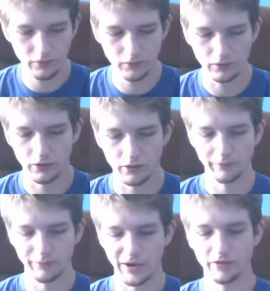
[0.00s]
long
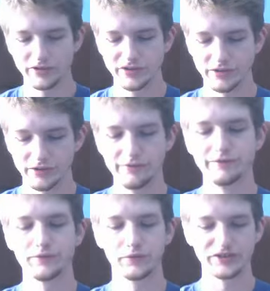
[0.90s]
amount of
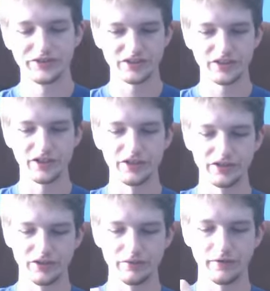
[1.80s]
26 gauge
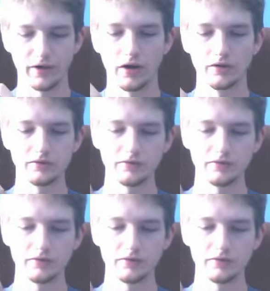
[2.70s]
that you've got